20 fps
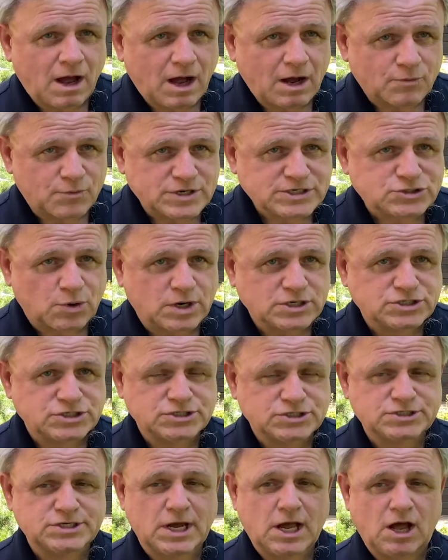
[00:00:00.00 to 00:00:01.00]

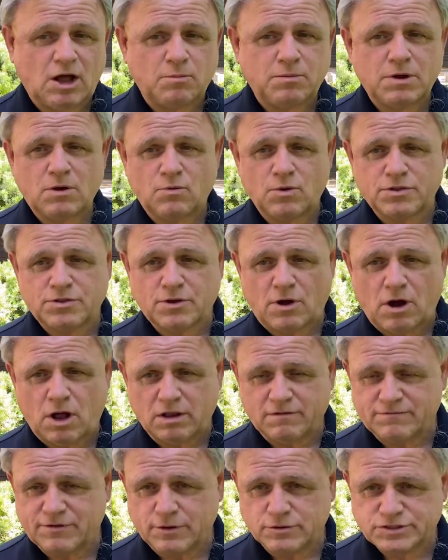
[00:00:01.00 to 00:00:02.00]
resources to help with
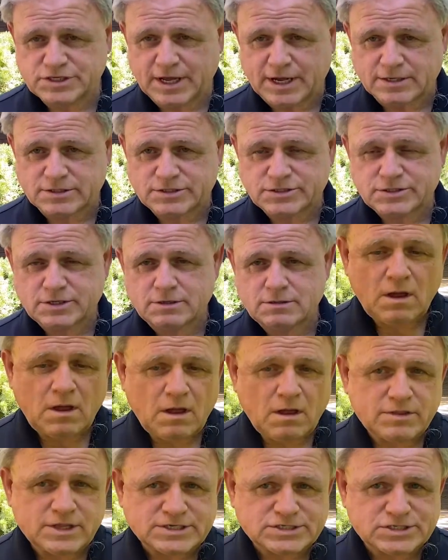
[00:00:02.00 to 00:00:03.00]
all of those things.
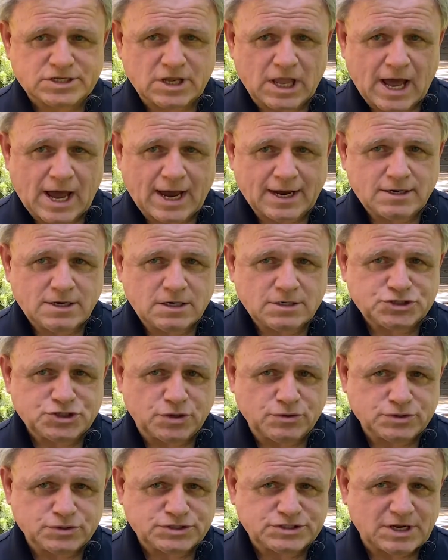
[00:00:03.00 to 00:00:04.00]
This slide
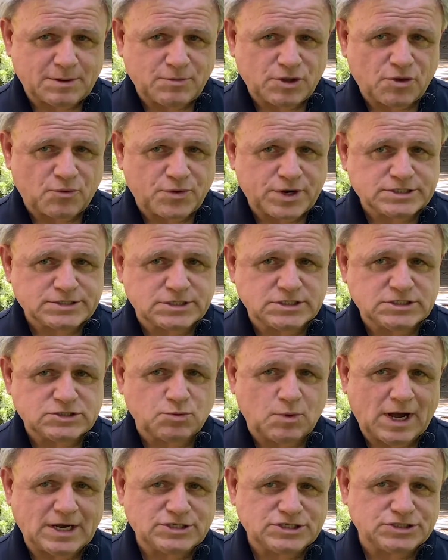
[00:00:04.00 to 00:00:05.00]
shows some of the reasons
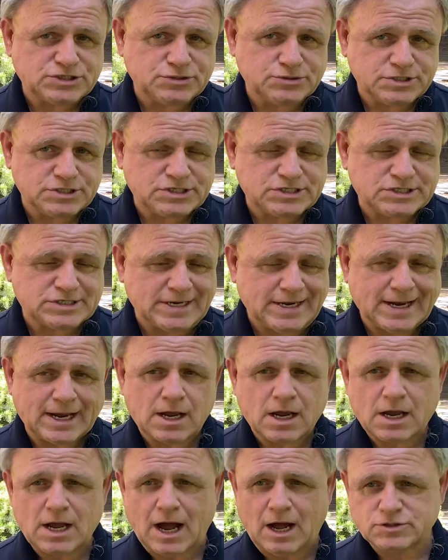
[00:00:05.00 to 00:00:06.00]
why students
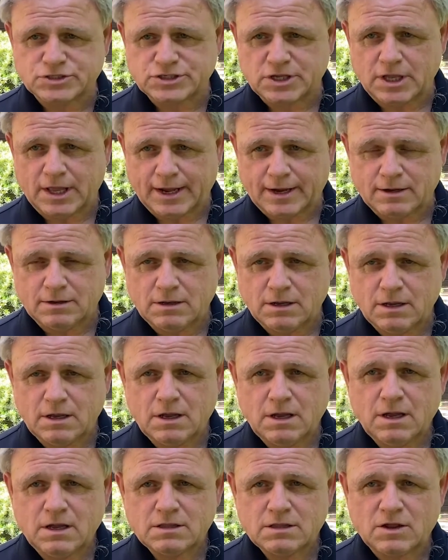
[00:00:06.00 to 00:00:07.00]
seek counseling.
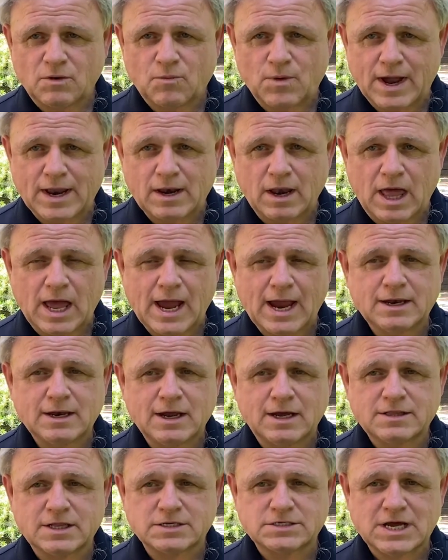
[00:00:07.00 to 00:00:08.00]
The red line
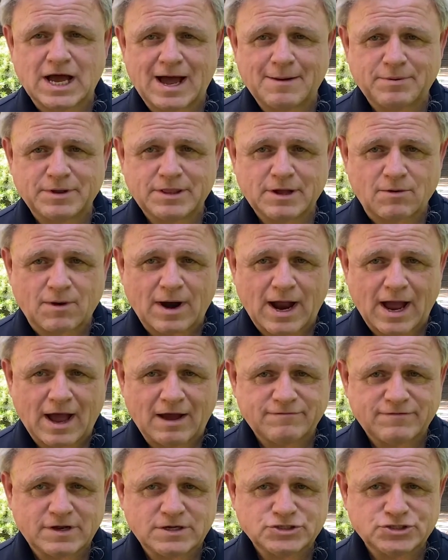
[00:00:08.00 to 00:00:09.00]
at the top of the
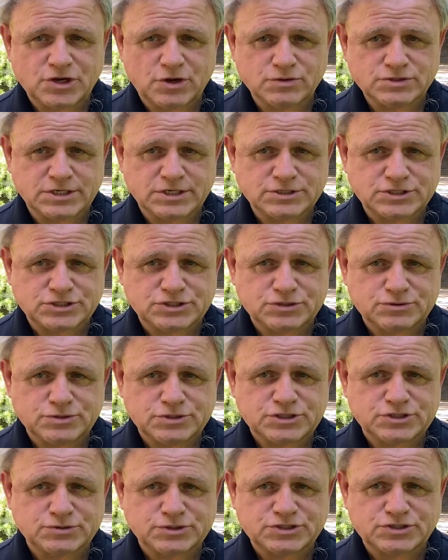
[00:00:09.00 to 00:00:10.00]
graph shows that
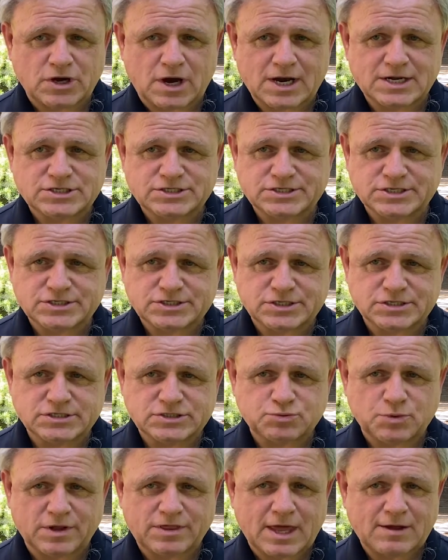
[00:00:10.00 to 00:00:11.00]
students who sought assistance
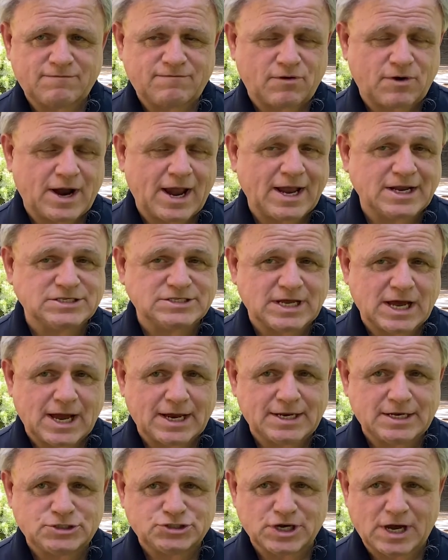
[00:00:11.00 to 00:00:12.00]
for
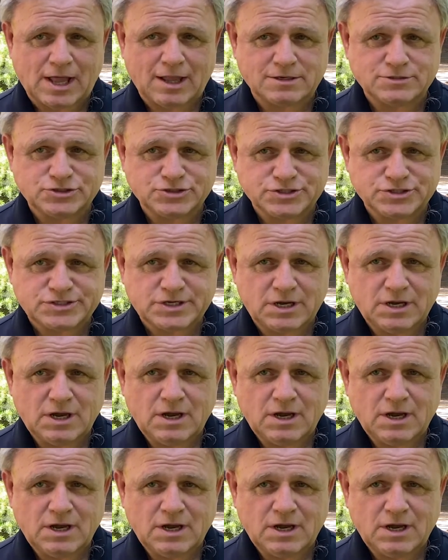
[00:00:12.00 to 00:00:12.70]
anxiety challenges,